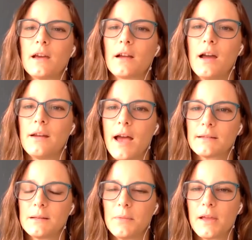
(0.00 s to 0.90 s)
that kind of
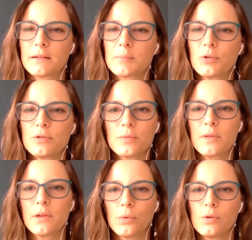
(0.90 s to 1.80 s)
has to be explored
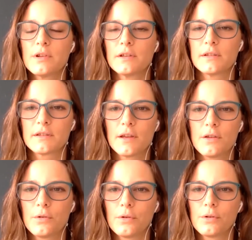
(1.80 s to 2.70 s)
with the audience that
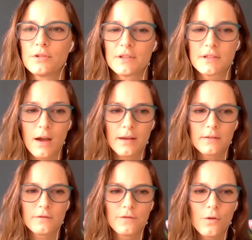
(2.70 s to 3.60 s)
you're
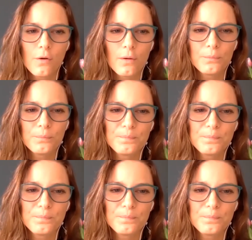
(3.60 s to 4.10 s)
designing for.